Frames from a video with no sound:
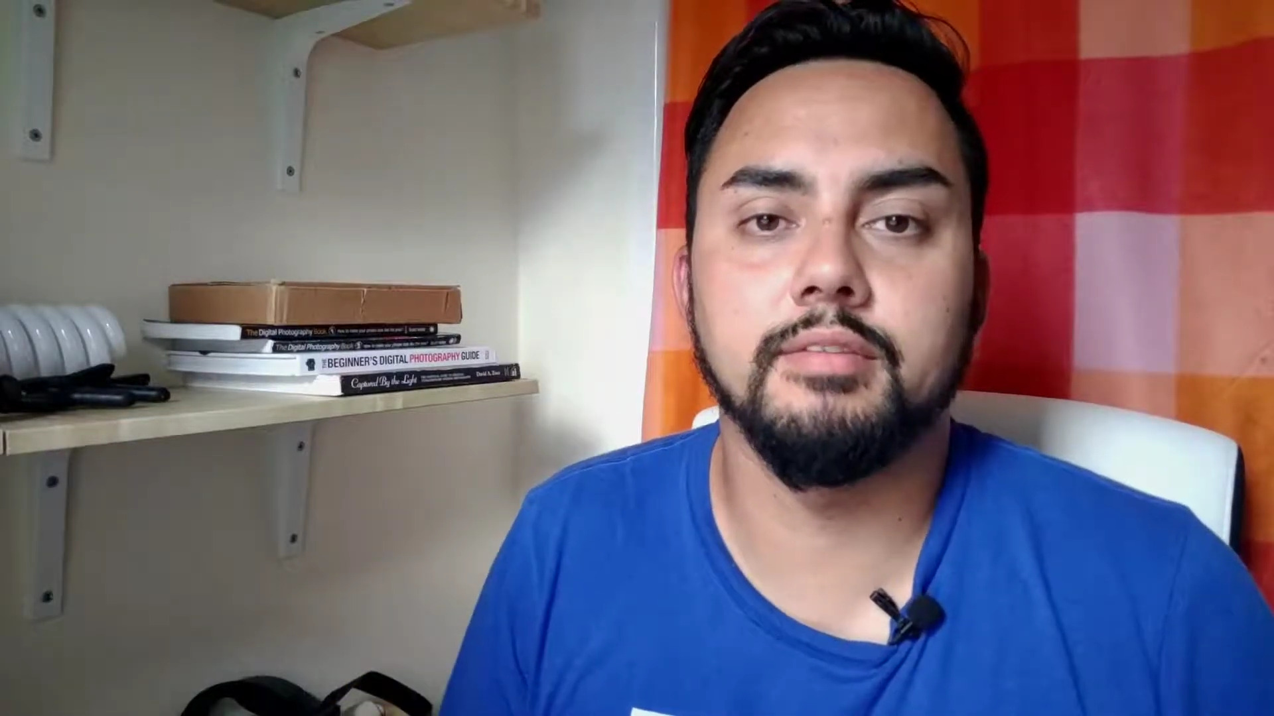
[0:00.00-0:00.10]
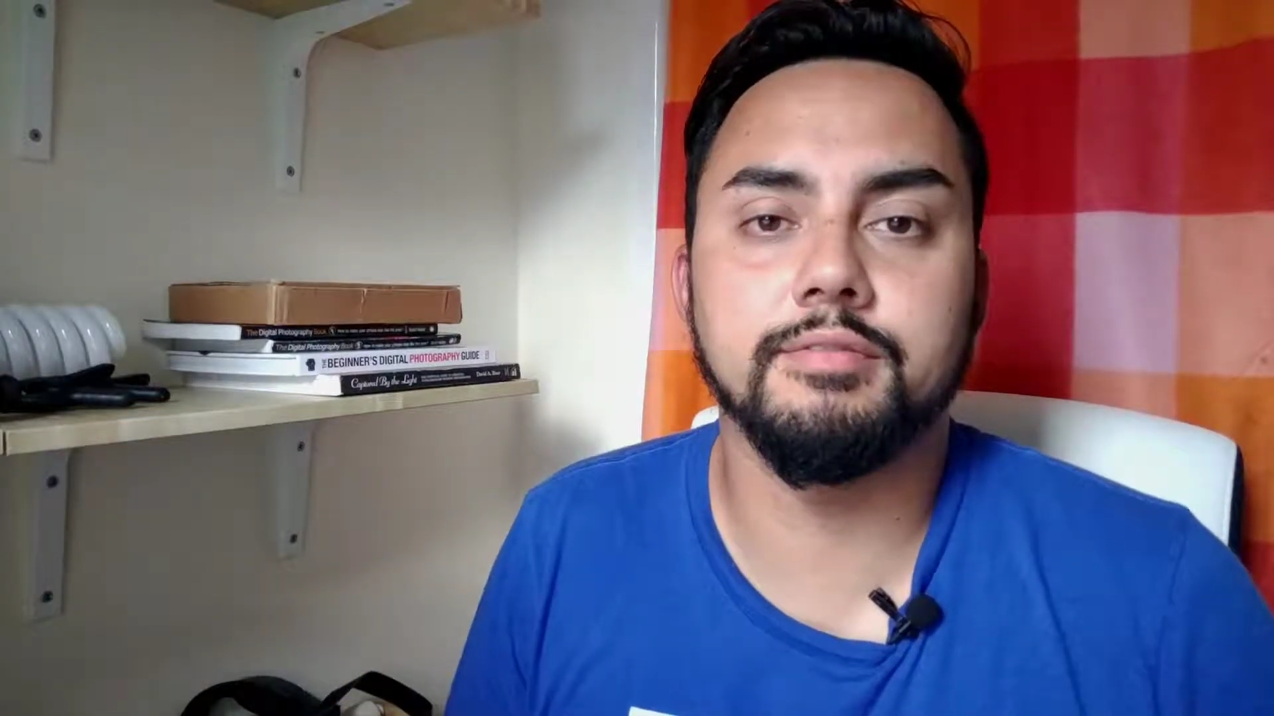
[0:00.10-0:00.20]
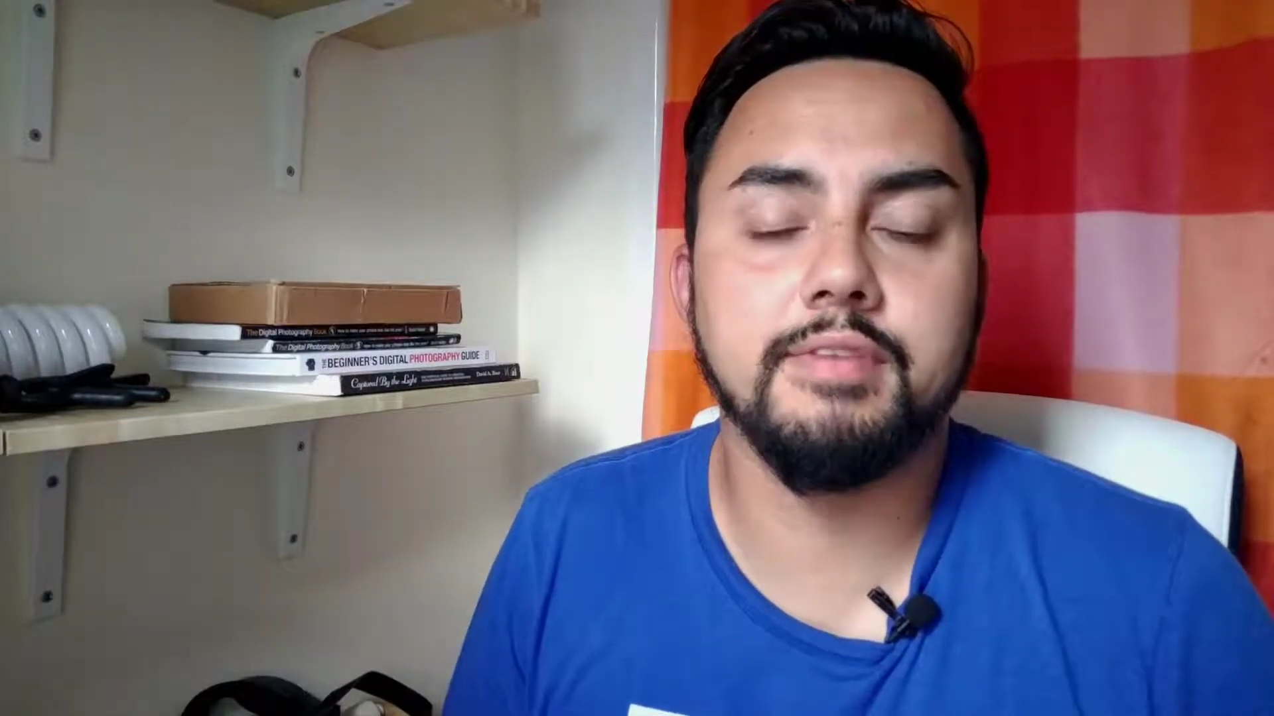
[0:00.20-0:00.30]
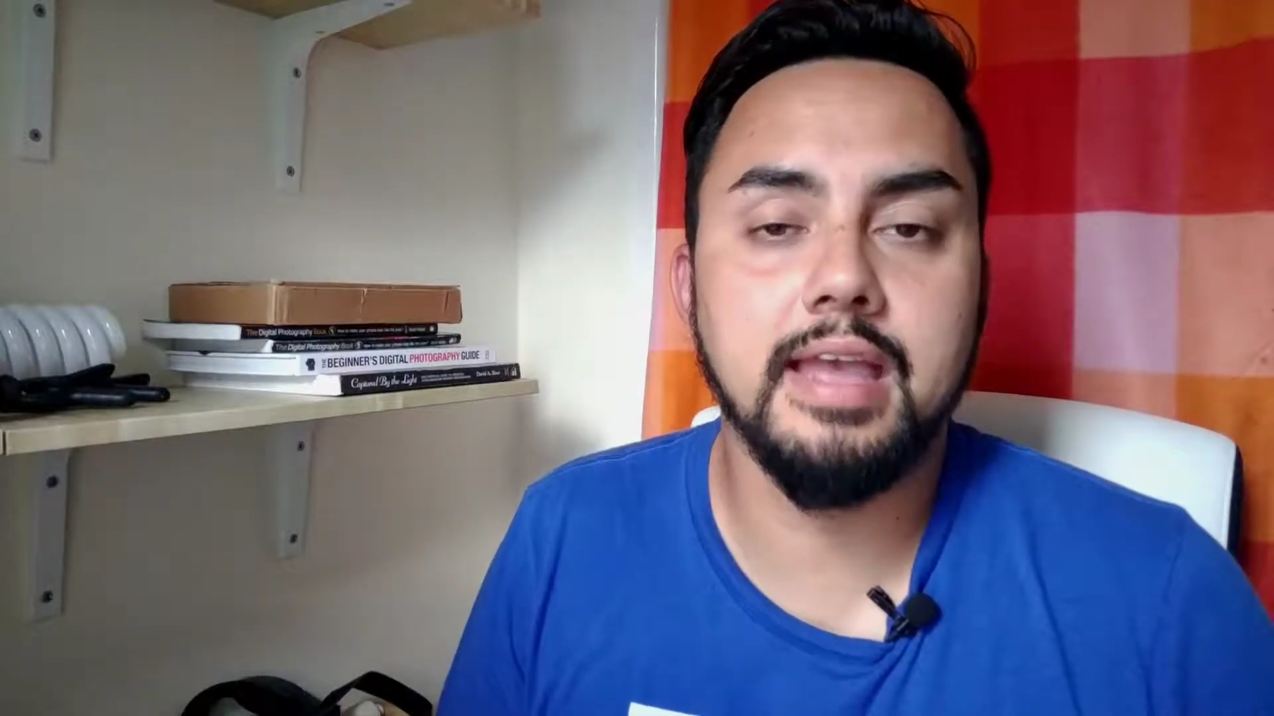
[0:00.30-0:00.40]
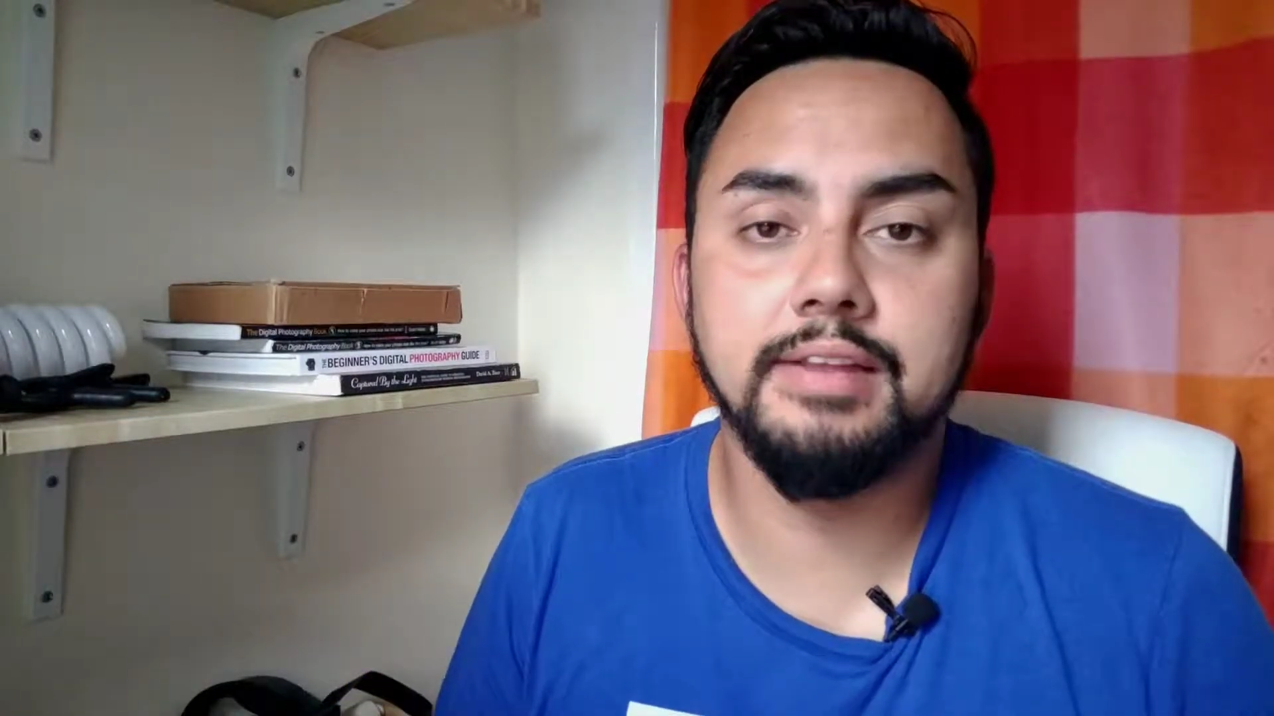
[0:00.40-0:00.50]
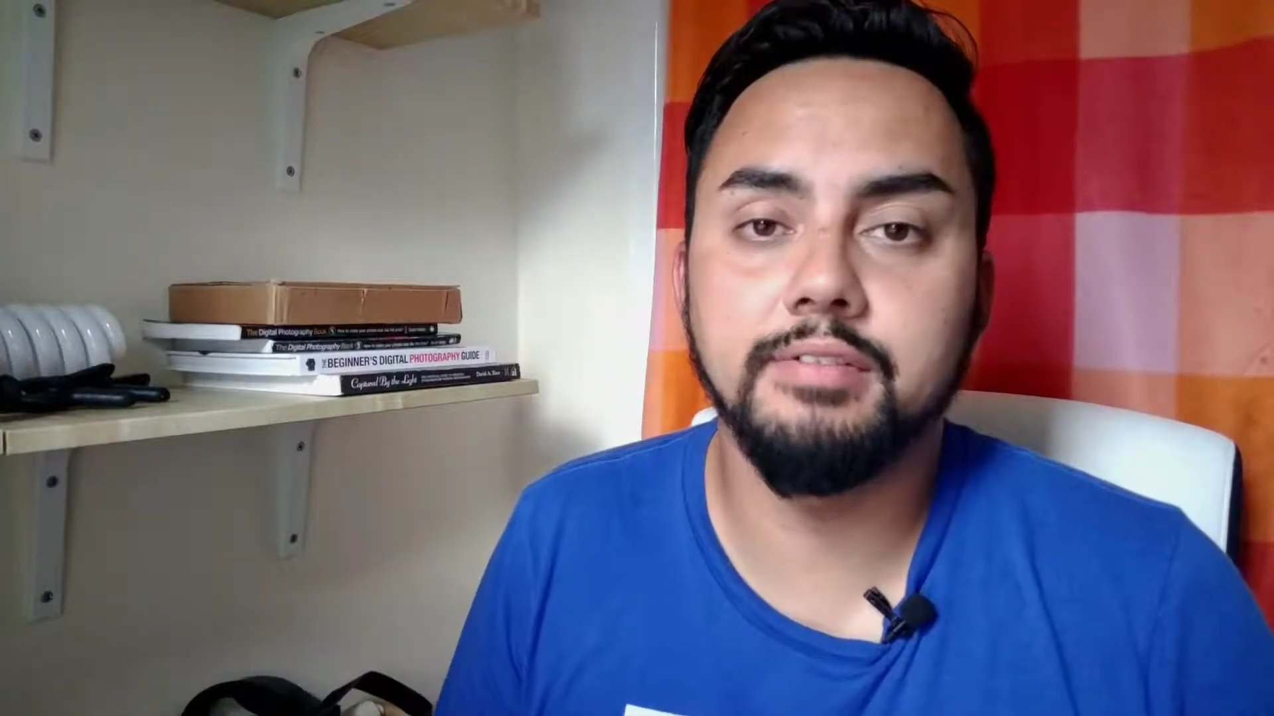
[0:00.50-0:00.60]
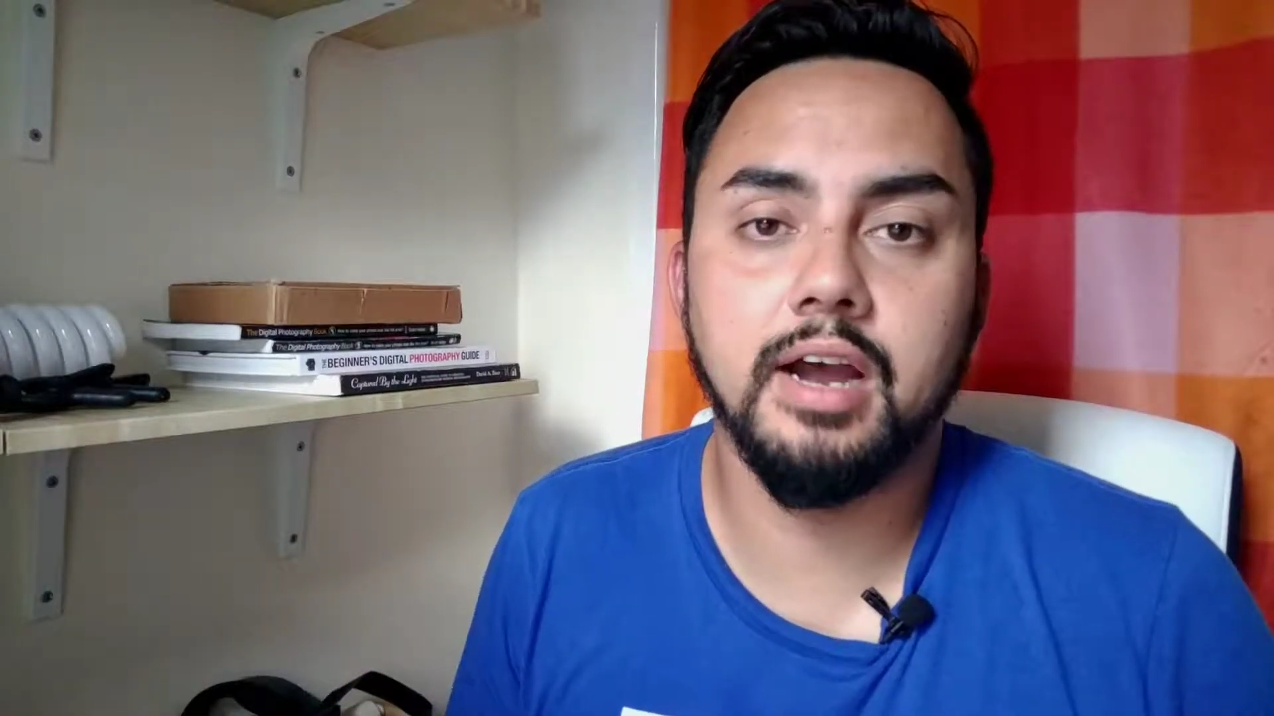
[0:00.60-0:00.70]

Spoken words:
fairly